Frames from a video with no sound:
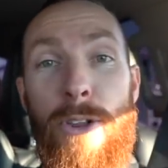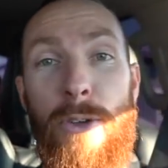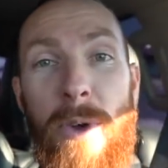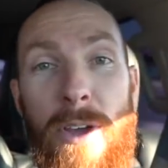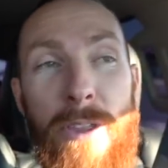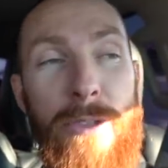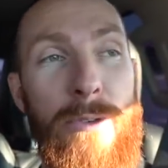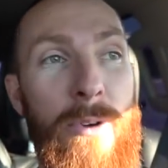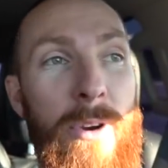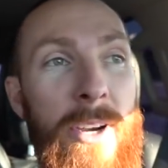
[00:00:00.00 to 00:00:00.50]
of the
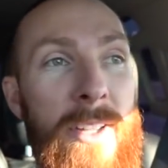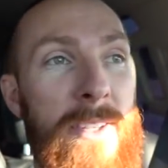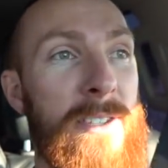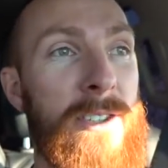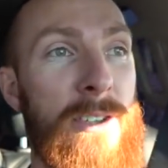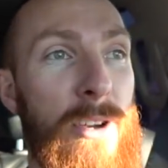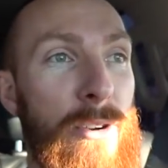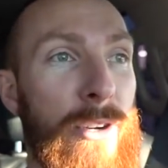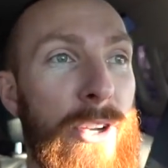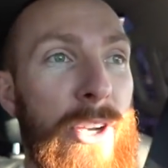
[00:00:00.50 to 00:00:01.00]
way through it.
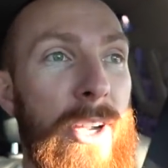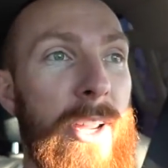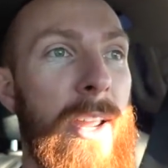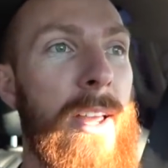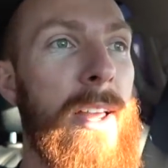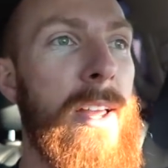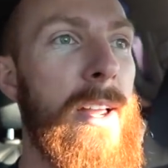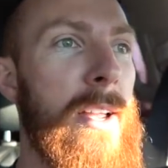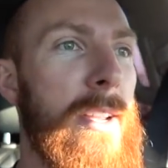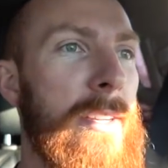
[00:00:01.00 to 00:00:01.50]
It's so good.
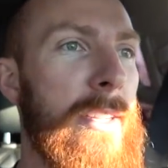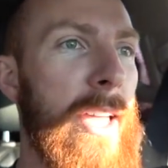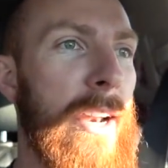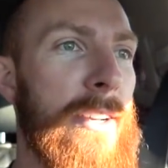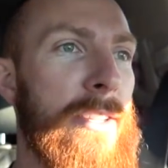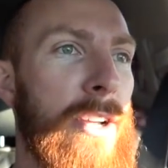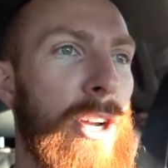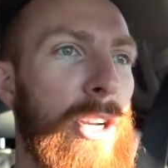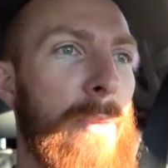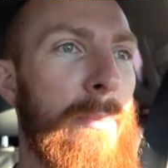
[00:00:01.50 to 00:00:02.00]
Kind
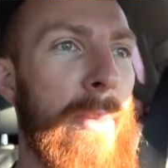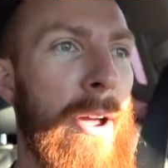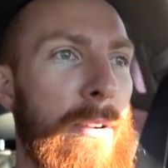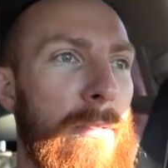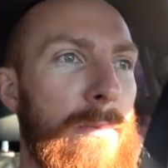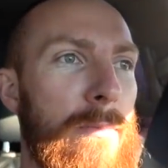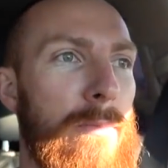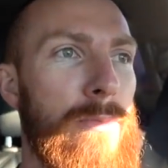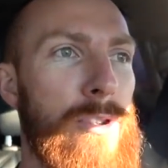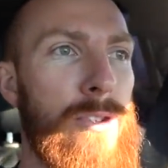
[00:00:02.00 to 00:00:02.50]
of talking
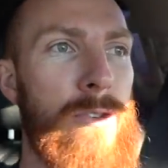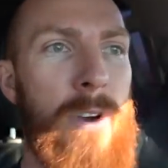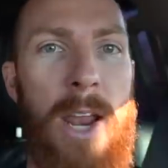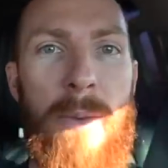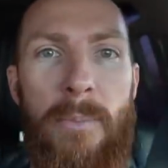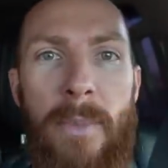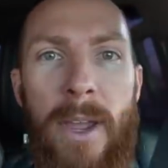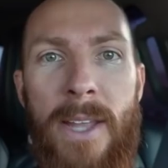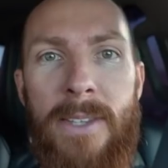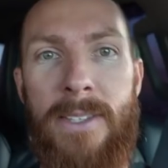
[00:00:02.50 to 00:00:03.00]
about
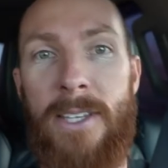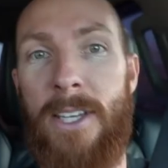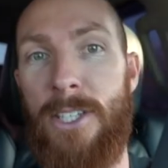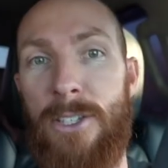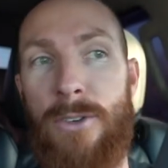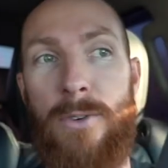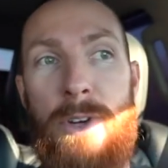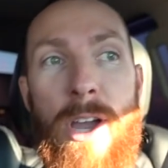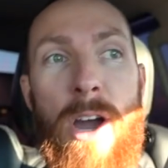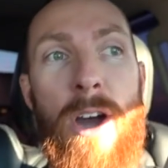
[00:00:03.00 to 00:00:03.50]
Stradman's
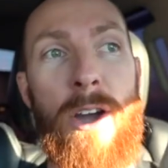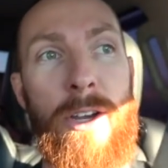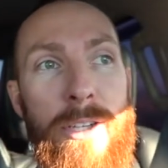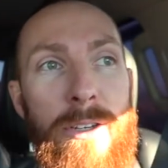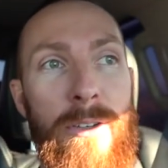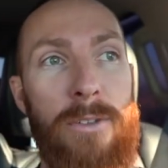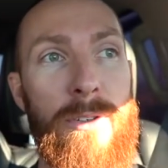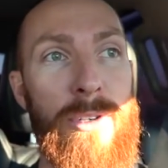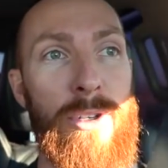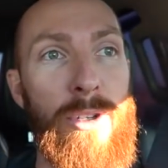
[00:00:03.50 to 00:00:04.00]
history on
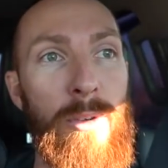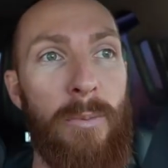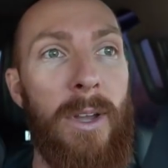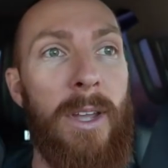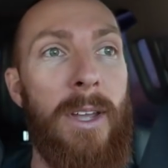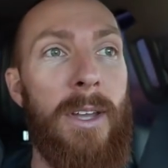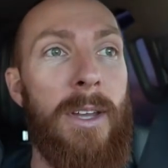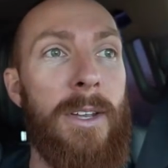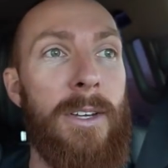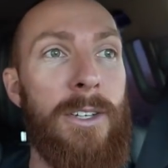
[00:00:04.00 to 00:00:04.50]

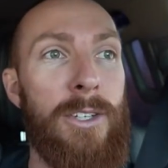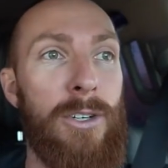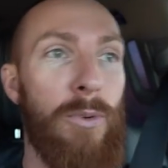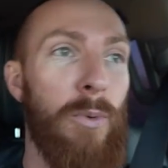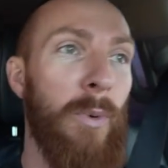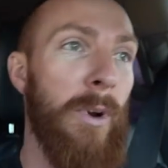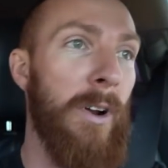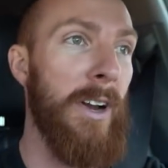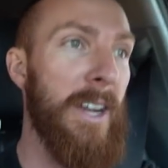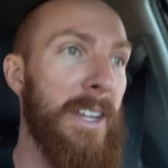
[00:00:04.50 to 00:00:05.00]
YouTube to
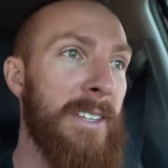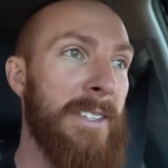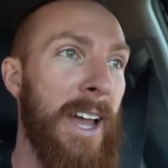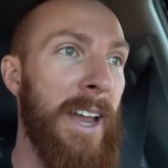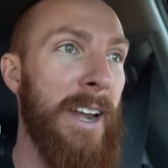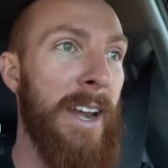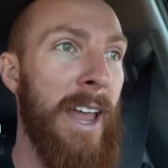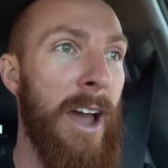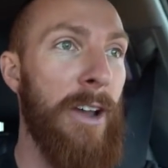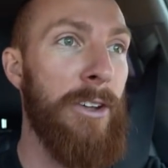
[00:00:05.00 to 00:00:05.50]
where he's
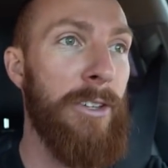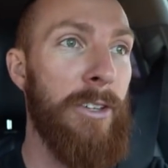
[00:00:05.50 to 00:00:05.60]
at now.